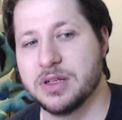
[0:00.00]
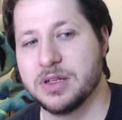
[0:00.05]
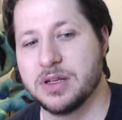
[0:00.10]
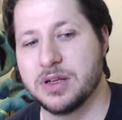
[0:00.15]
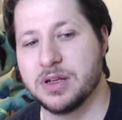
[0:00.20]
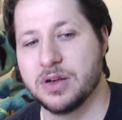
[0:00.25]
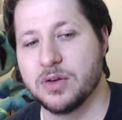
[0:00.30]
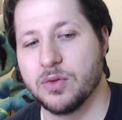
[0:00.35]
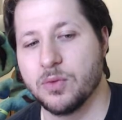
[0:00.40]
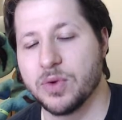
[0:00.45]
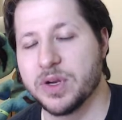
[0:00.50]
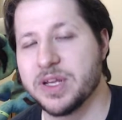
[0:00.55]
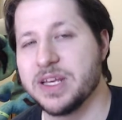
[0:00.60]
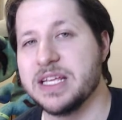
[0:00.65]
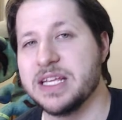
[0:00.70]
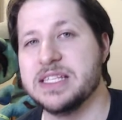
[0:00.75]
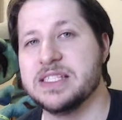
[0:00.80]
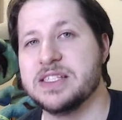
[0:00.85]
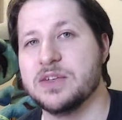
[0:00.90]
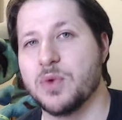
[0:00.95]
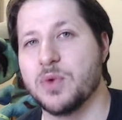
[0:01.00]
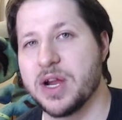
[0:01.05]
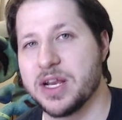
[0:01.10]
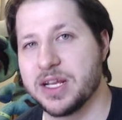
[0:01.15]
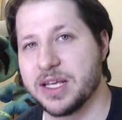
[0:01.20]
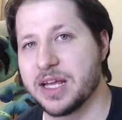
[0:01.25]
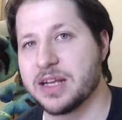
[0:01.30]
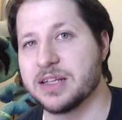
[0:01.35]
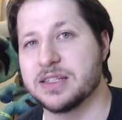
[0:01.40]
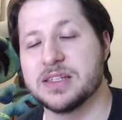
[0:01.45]
what an easy way to
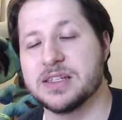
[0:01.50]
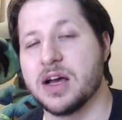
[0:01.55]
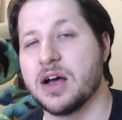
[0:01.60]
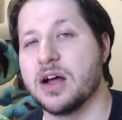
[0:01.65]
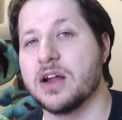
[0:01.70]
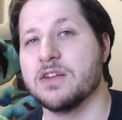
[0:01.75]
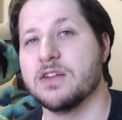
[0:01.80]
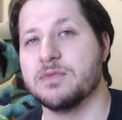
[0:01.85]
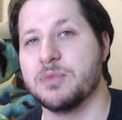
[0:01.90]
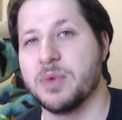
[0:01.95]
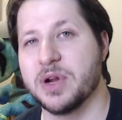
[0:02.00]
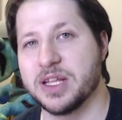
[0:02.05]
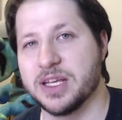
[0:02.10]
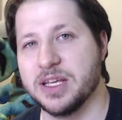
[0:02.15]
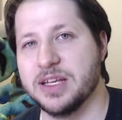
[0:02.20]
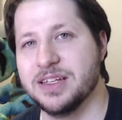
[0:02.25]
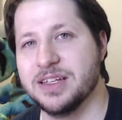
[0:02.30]
get a ton of money.